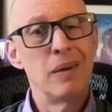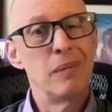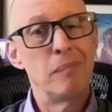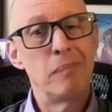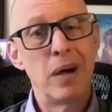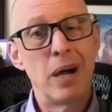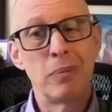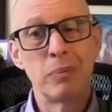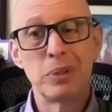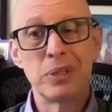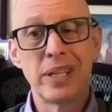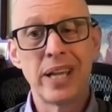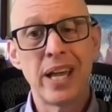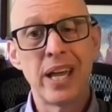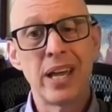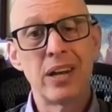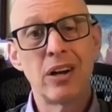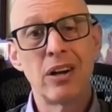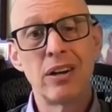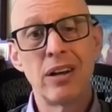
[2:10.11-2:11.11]
mom or
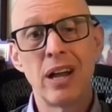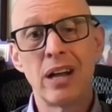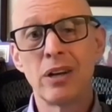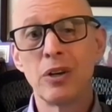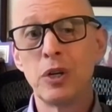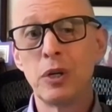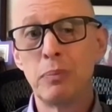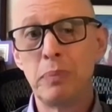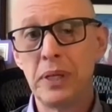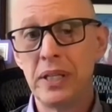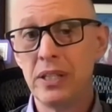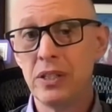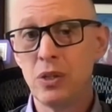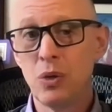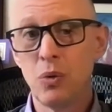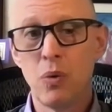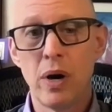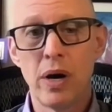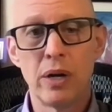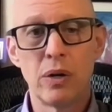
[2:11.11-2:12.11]
dad are not going to be in the
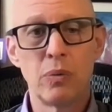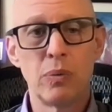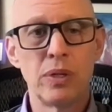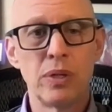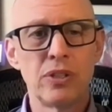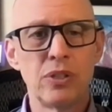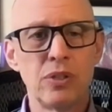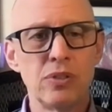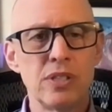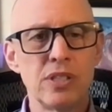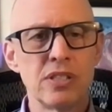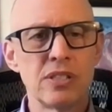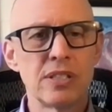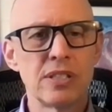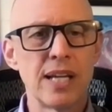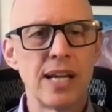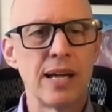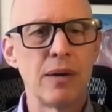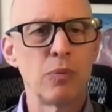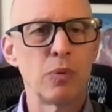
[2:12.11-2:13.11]
water with you this
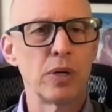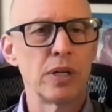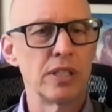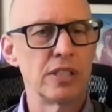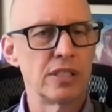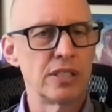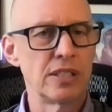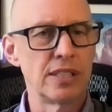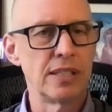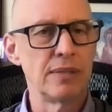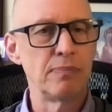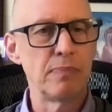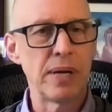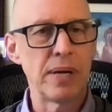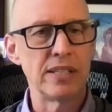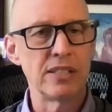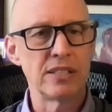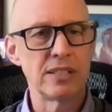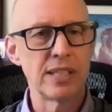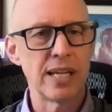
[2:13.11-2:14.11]
time we're going to sit by
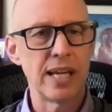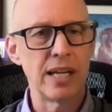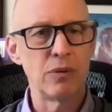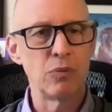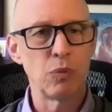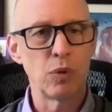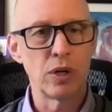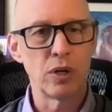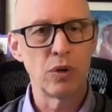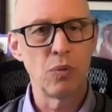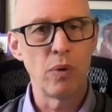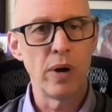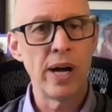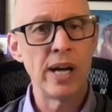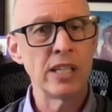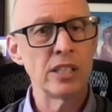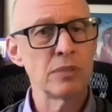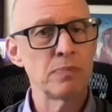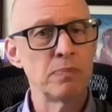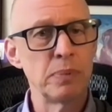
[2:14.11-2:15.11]
the side and we're going to
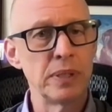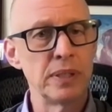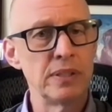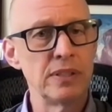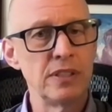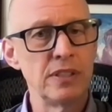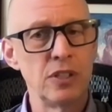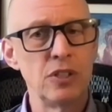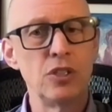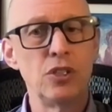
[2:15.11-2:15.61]
watch but you know,